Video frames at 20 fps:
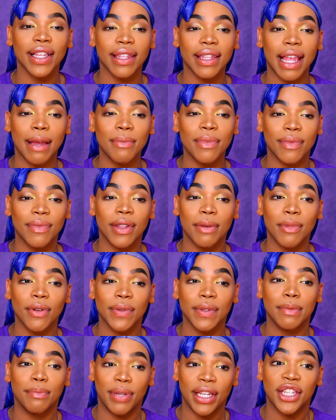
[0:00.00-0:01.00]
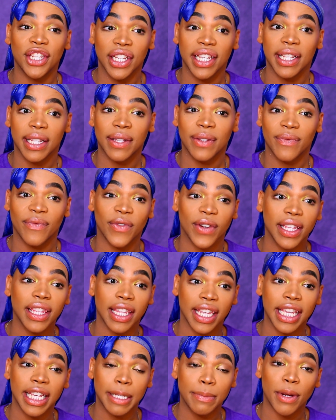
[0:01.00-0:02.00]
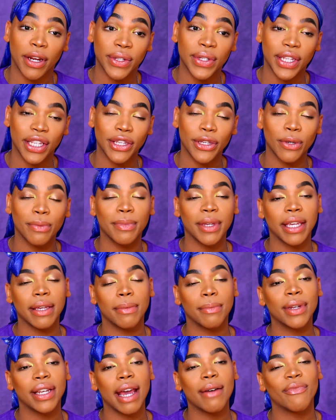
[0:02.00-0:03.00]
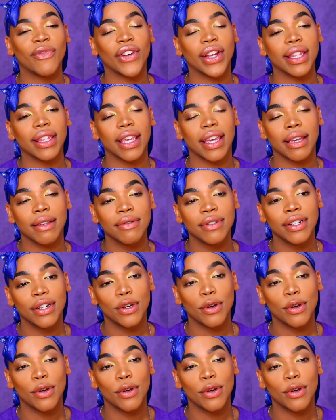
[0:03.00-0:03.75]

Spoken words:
I'm the most bitchiest, friendliest person you'll meet, but I'm friendly.